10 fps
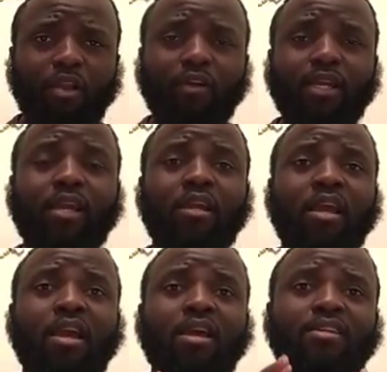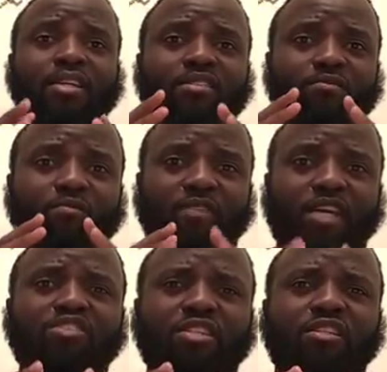Okay? This
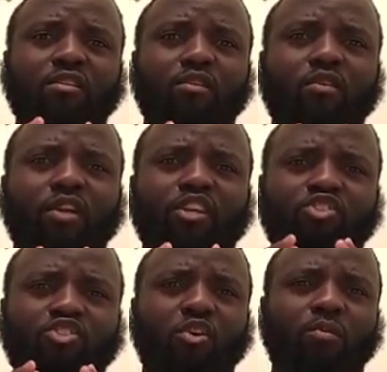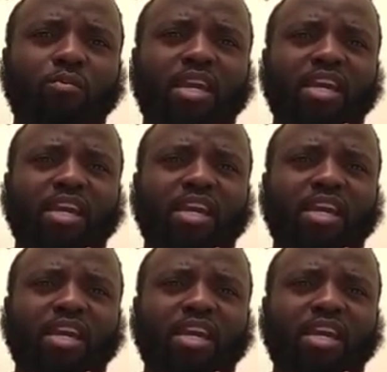vision the Lord has shown me